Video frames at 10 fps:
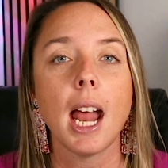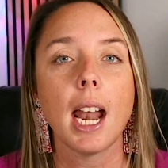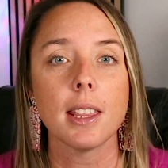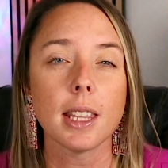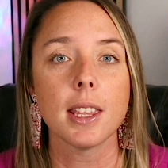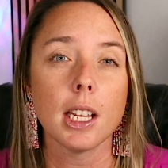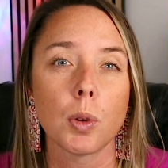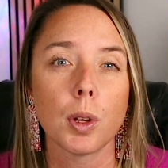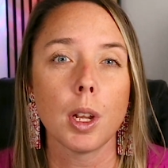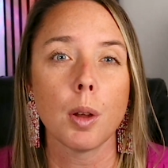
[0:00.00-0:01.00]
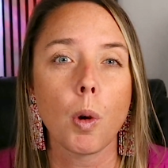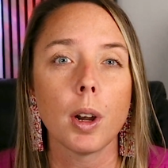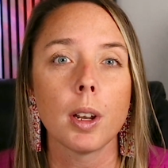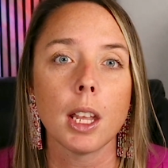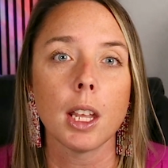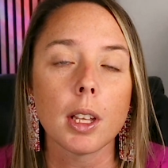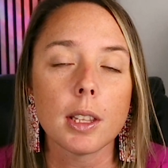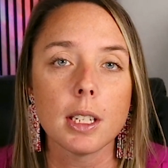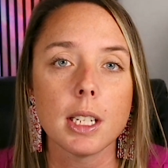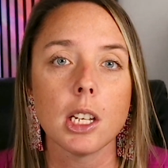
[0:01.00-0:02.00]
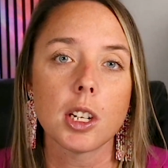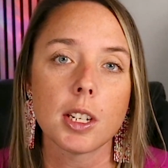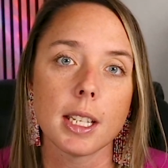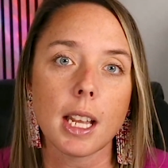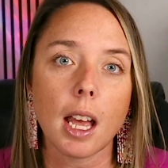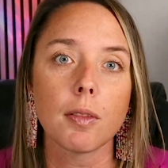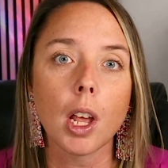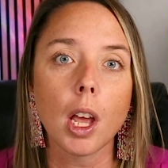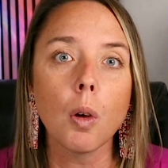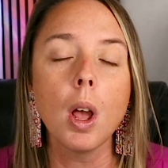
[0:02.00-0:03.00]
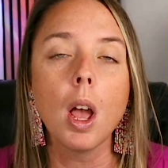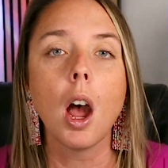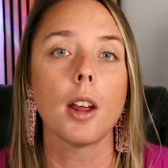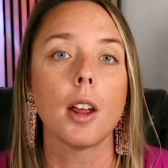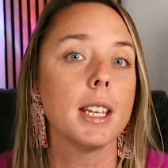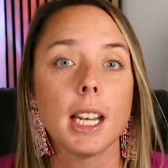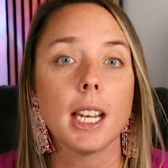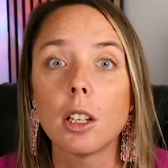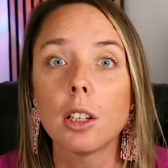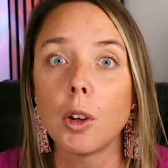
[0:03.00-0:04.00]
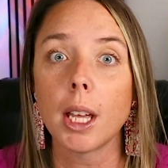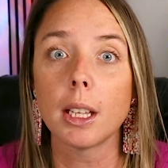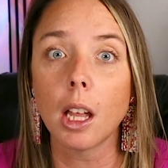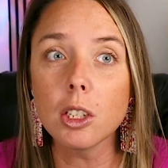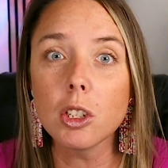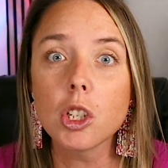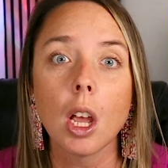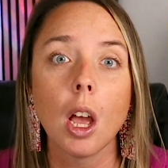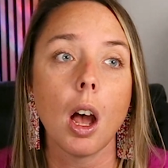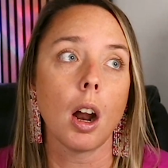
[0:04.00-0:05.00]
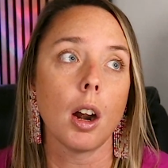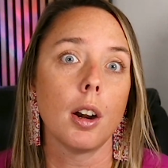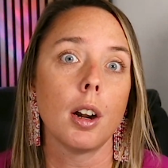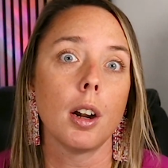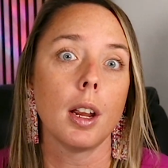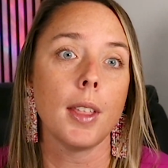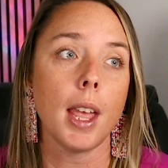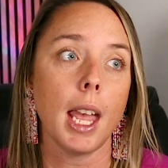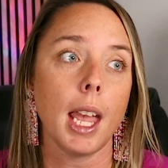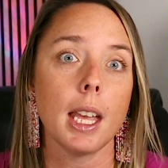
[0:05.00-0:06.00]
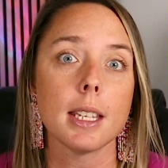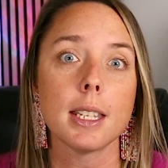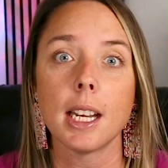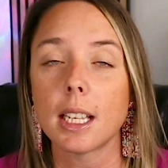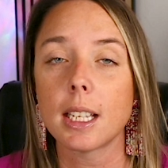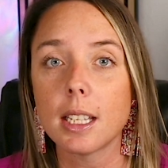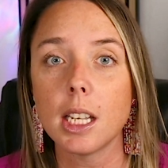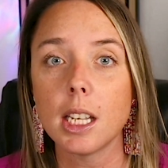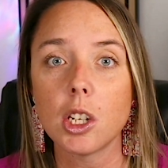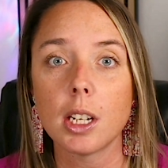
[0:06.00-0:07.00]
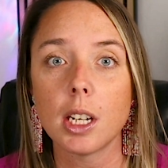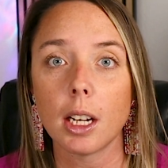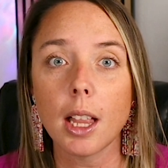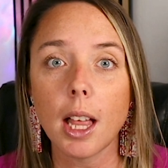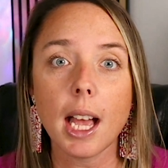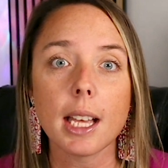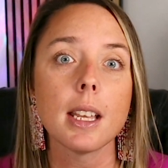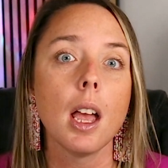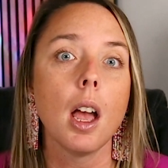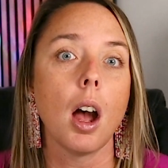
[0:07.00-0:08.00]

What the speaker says: And I think that it's really important that you let the teachers and staff know, are they sitting alone at lunch? Are they sitting next to the teacher during class?